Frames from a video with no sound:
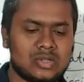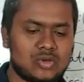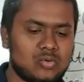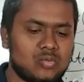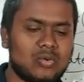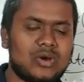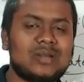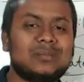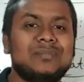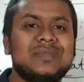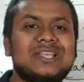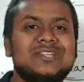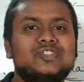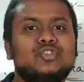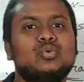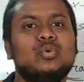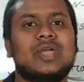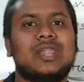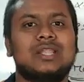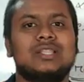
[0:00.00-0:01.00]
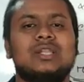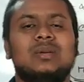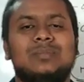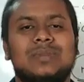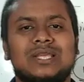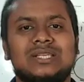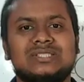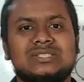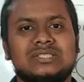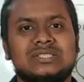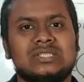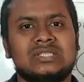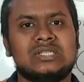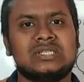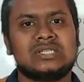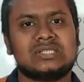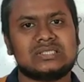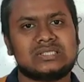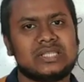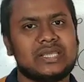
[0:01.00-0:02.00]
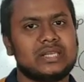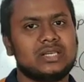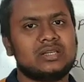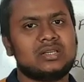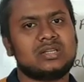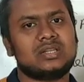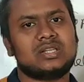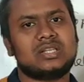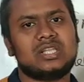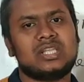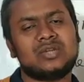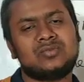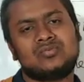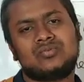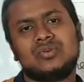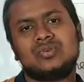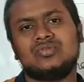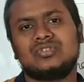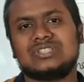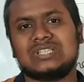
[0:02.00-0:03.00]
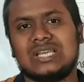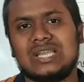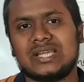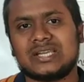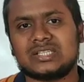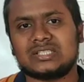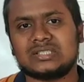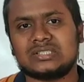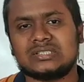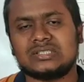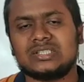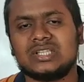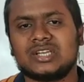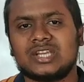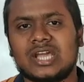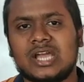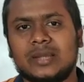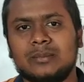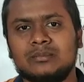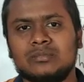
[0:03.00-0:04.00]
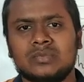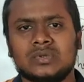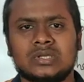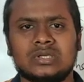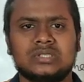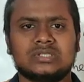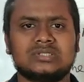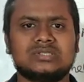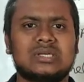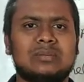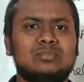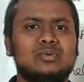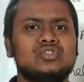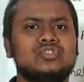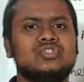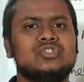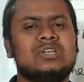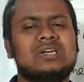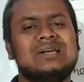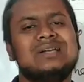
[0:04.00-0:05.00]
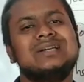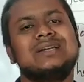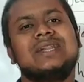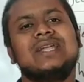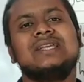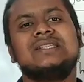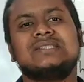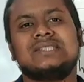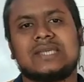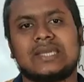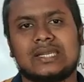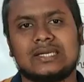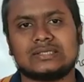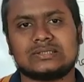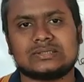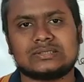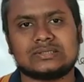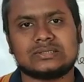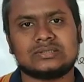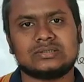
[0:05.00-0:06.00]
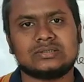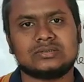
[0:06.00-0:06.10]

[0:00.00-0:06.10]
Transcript: one place to another place, then if you select the time, suppose 10 seconds,